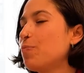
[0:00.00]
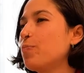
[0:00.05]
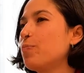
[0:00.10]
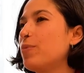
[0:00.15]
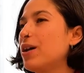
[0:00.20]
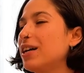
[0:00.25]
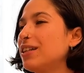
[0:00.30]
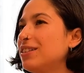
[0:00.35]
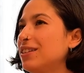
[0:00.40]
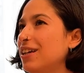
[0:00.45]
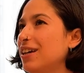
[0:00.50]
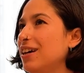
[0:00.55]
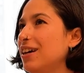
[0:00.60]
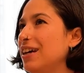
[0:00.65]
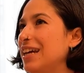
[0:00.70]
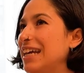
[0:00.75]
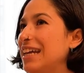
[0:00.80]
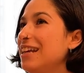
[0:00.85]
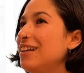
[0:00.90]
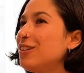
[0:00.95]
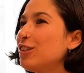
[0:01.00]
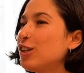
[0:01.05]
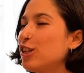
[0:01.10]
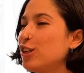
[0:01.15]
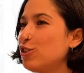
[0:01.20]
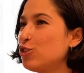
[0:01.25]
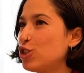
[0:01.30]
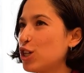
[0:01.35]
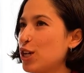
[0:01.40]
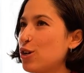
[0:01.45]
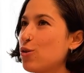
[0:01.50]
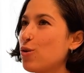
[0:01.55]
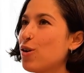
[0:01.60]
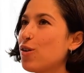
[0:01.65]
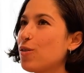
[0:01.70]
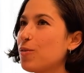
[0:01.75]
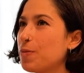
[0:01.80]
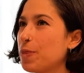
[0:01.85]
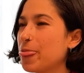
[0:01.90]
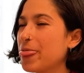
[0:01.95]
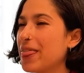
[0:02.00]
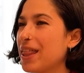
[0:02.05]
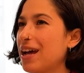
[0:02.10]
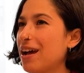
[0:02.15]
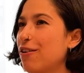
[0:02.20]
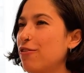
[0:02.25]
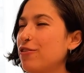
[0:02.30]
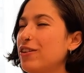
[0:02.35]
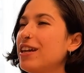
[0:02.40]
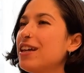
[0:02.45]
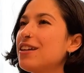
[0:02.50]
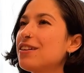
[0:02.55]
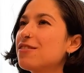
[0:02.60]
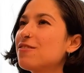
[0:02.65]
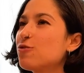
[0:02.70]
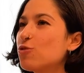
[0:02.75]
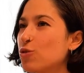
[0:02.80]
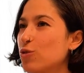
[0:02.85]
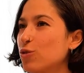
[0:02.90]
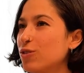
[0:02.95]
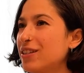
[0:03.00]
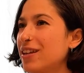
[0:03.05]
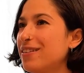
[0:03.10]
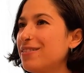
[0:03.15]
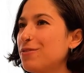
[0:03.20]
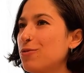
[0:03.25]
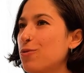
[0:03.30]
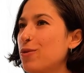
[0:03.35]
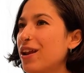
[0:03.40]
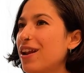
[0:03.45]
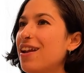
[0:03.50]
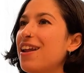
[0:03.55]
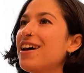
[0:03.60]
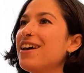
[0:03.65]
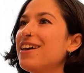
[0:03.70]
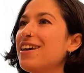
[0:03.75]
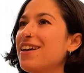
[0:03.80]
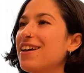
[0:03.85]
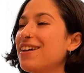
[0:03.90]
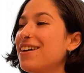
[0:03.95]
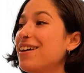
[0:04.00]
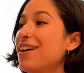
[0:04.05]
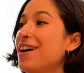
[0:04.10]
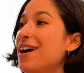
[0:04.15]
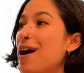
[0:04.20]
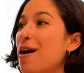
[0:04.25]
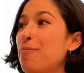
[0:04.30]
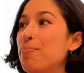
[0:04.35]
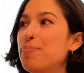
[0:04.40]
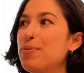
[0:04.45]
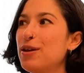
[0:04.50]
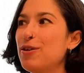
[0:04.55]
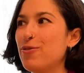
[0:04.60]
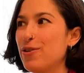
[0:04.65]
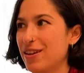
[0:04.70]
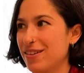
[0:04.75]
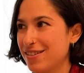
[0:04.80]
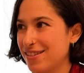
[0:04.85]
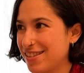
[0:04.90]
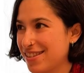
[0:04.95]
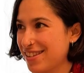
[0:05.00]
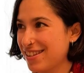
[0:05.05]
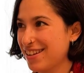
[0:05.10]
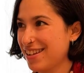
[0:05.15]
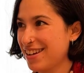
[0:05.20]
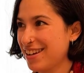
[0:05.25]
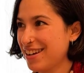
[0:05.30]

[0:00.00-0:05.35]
But in Italy in general, I think it's true that we like appearance.